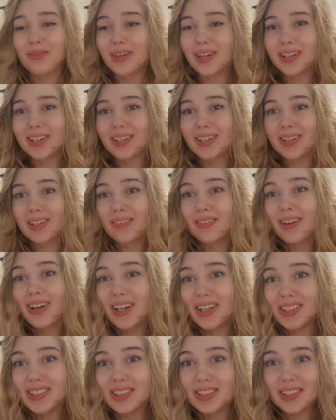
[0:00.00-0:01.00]
what it
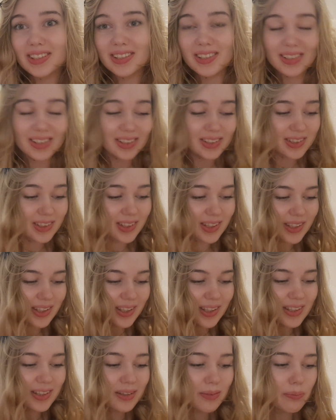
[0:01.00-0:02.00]
was
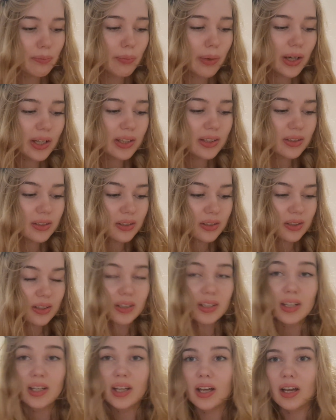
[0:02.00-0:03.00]
in the bottle.
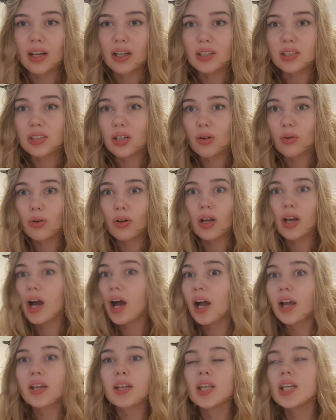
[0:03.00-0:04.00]
So
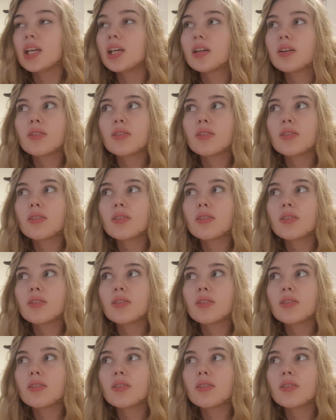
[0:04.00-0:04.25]
I